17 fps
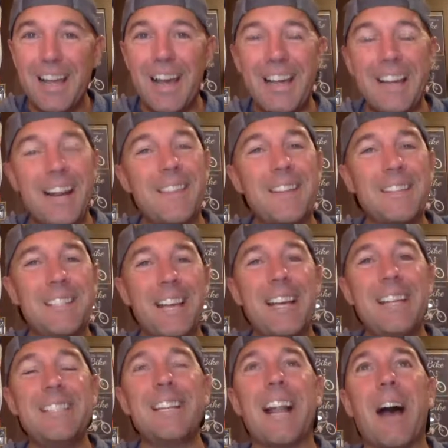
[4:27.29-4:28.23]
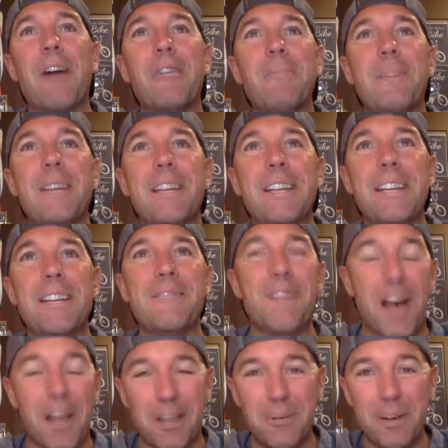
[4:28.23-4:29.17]
And on the days that I would be
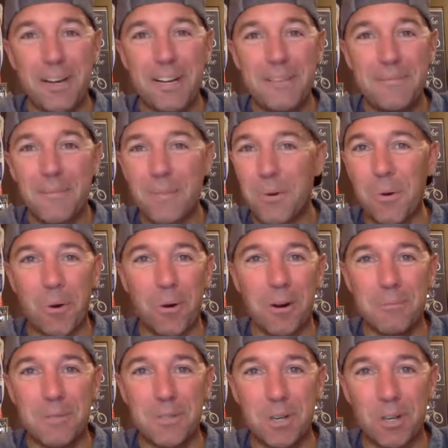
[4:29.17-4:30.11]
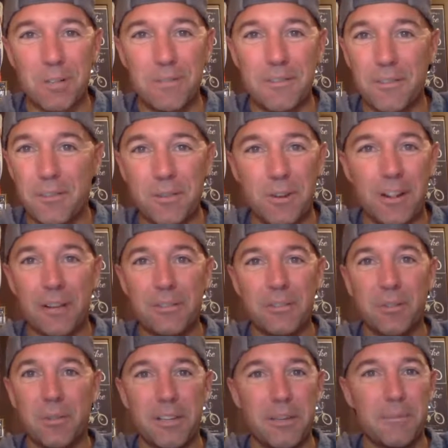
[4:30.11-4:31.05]
evaluated or observed, first of all, I
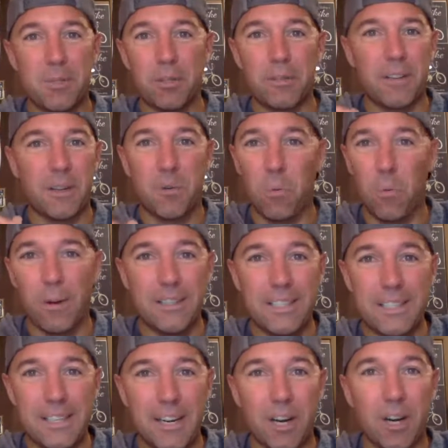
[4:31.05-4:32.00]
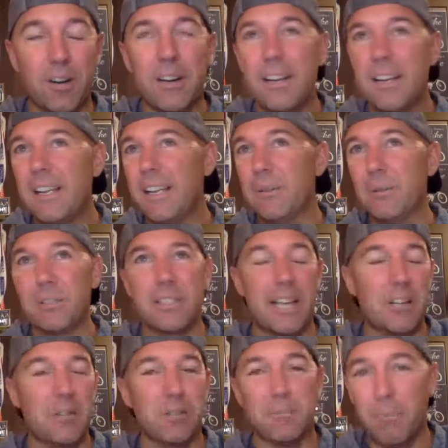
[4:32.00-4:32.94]
was only observed like once a year. It was
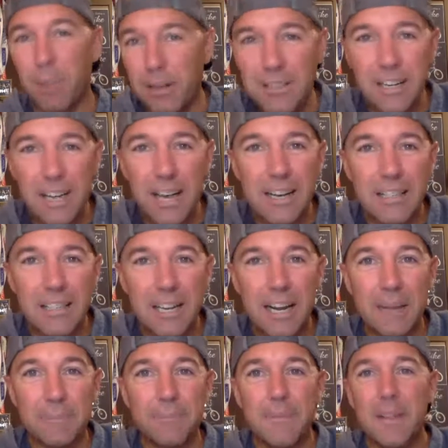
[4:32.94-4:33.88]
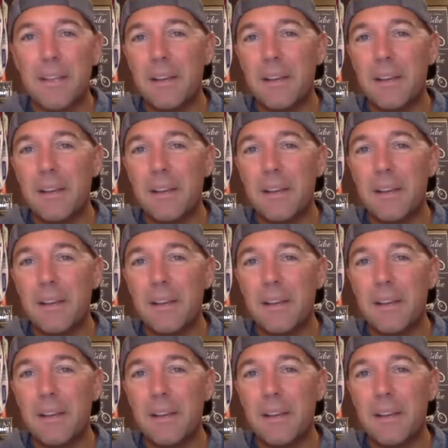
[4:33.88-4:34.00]
scheduled months ahead of time.